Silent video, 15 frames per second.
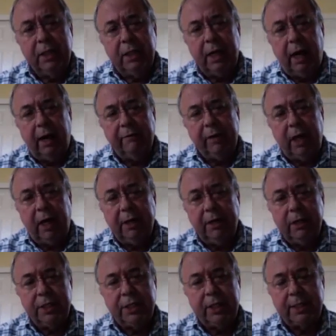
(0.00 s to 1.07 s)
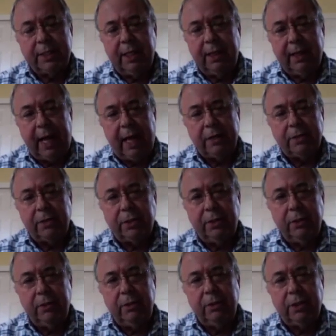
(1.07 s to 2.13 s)
that of the 160,000
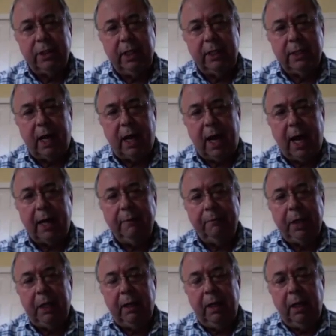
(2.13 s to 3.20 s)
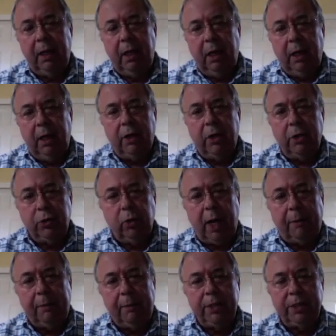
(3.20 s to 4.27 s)
students he taught, those
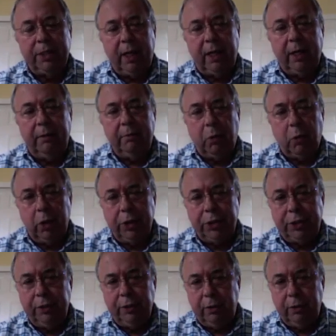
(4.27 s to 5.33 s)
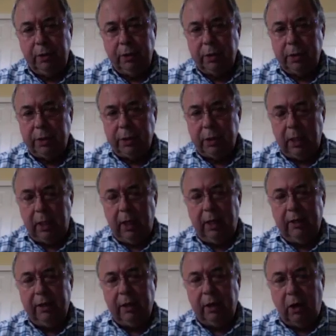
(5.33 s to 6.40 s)
represented more students
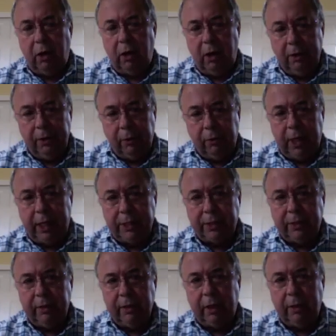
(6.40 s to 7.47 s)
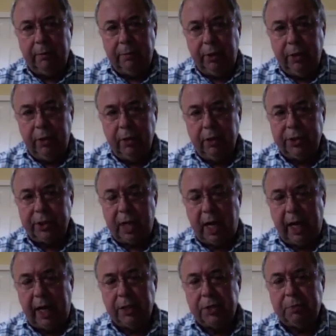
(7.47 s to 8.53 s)
than all the rest of the computer
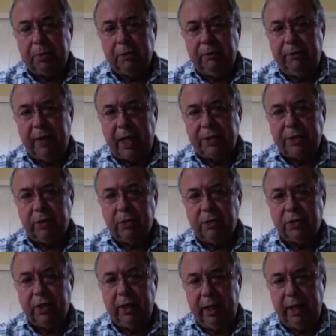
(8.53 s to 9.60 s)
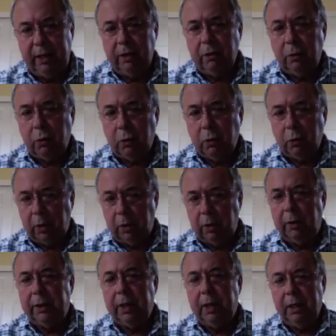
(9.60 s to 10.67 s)
science professors in the
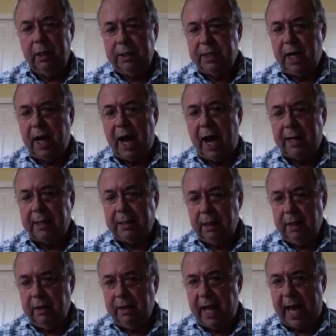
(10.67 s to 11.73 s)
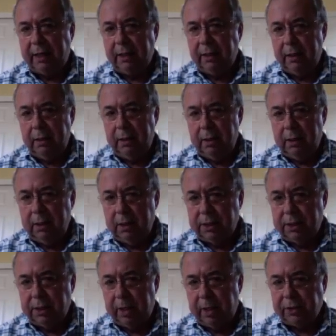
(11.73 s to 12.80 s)
world taught that
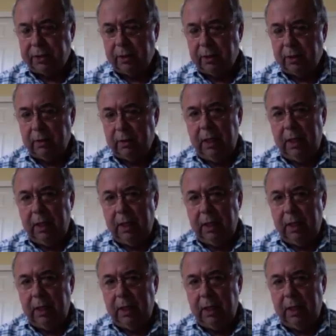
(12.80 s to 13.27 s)
semester.